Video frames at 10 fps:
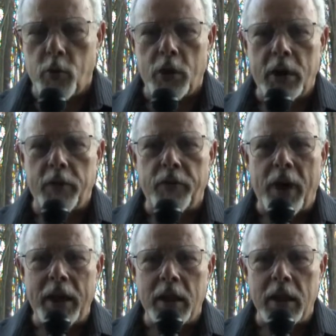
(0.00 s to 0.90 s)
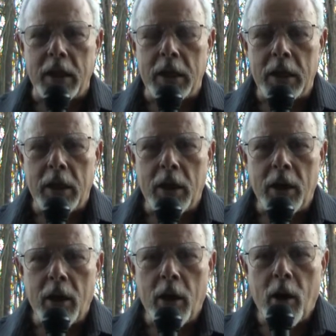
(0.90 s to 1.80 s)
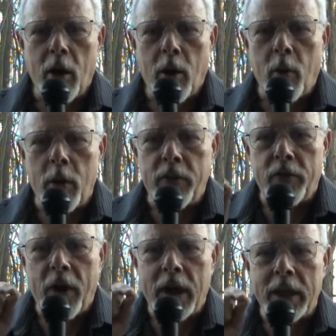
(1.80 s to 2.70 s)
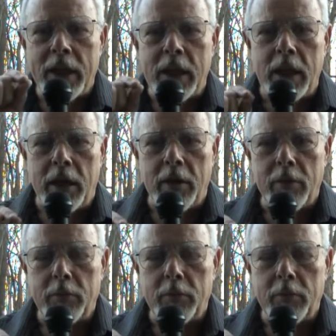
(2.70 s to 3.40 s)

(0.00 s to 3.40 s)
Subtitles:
work, and finally we find a key